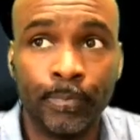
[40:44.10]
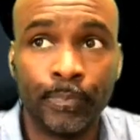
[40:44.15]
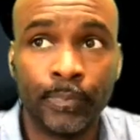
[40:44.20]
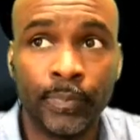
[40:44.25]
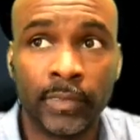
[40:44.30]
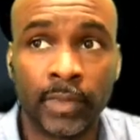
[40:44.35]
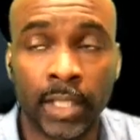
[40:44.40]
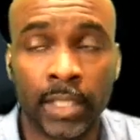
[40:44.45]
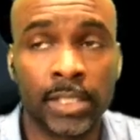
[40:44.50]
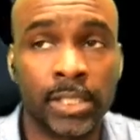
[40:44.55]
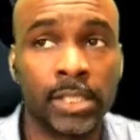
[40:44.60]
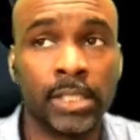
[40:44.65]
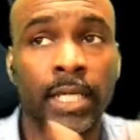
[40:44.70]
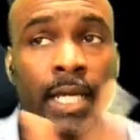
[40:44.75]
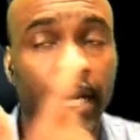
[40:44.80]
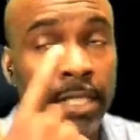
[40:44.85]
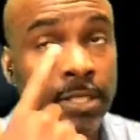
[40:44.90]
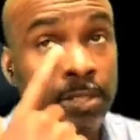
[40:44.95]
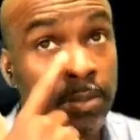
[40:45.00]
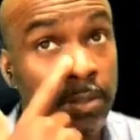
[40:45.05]
that she
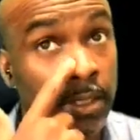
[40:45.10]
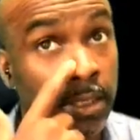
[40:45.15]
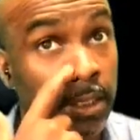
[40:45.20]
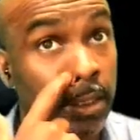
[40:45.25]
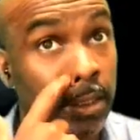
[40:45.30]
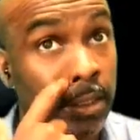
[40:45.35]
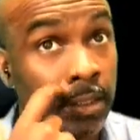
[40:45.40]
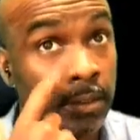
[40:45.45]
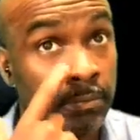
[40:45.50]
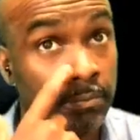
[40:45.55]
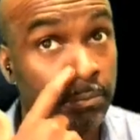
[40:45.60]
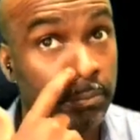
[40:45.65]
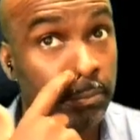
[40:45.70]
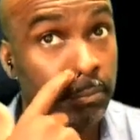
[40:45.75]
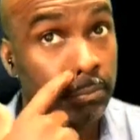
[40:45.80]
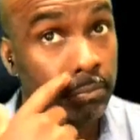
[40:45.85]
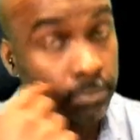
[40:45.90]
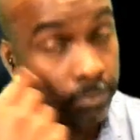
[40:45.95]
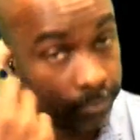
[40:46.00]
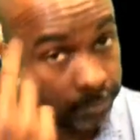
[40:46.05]
actually
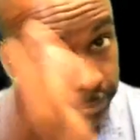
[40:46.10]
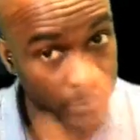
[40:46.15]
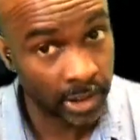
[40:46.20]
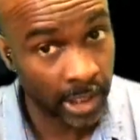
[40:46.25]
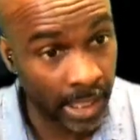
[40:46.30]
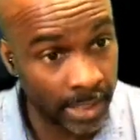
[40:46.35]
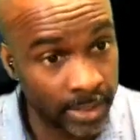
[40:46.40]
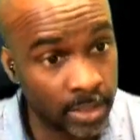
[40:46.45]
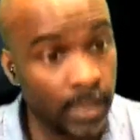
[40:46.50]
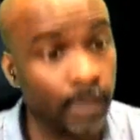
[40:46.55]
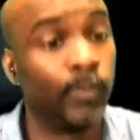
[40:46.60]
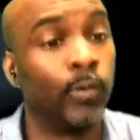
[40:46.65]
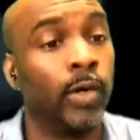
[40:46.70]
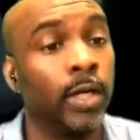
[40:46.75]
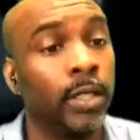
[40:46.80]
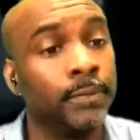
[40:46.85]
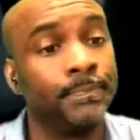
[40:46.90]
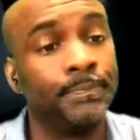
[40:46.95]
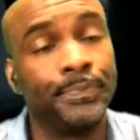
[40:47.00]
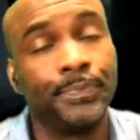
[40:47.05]
got someone,